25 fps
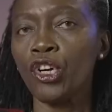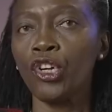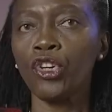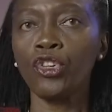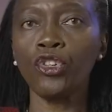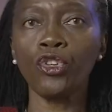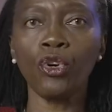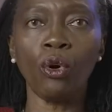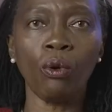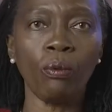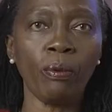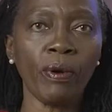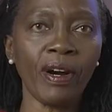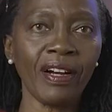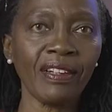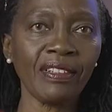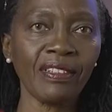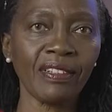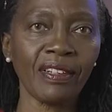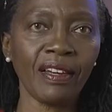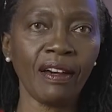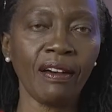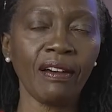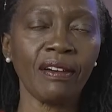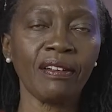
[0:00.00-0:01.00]
No
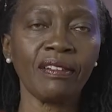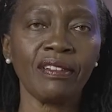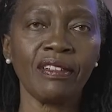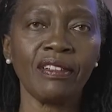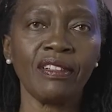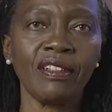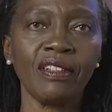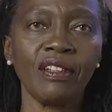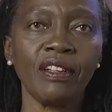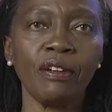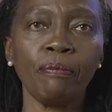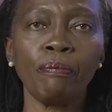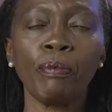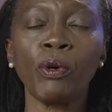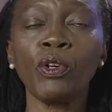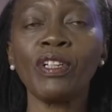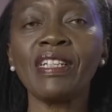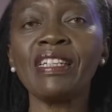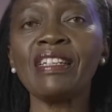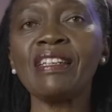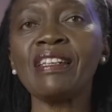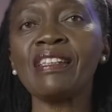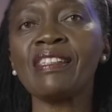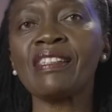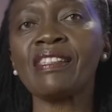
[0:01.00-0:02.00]
wonder
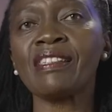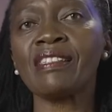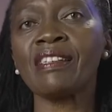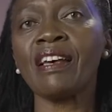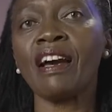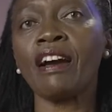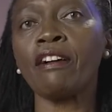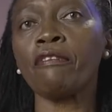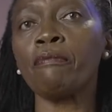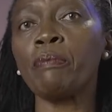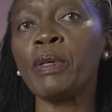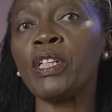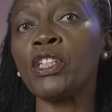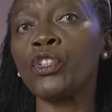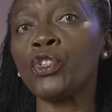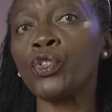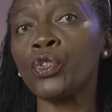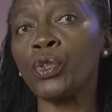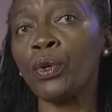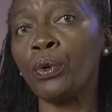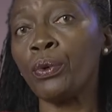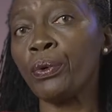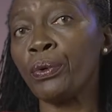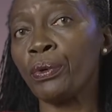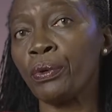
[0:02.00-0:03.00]
police have been
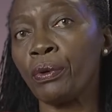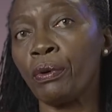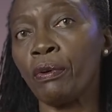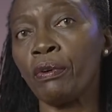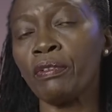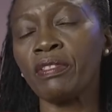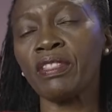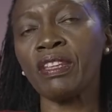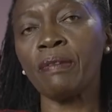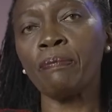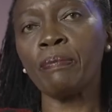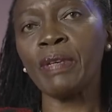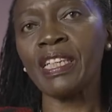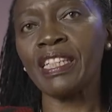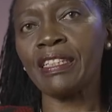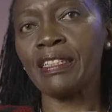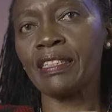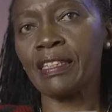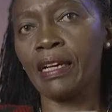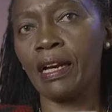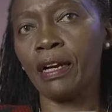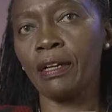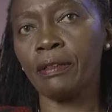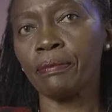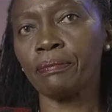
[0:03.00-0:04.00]
shown on the
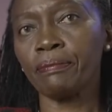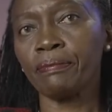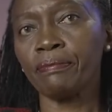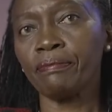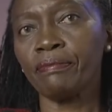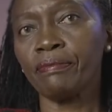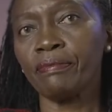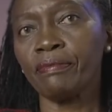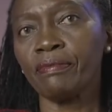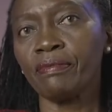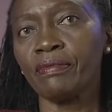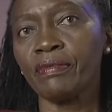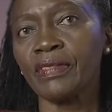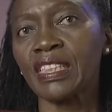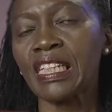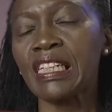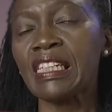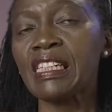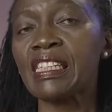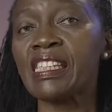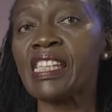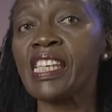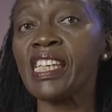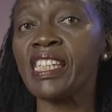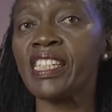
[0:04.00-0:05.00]
media
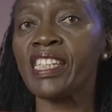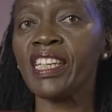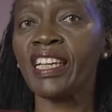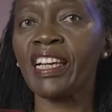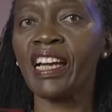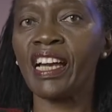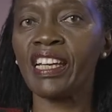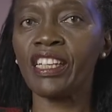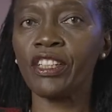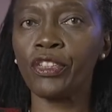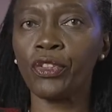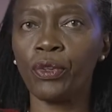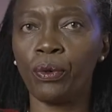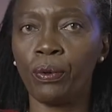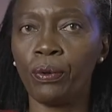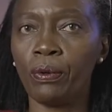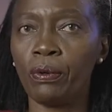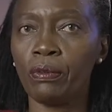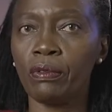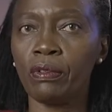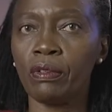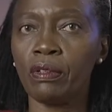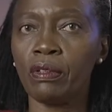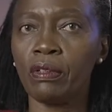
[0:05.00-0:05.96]
sitting idle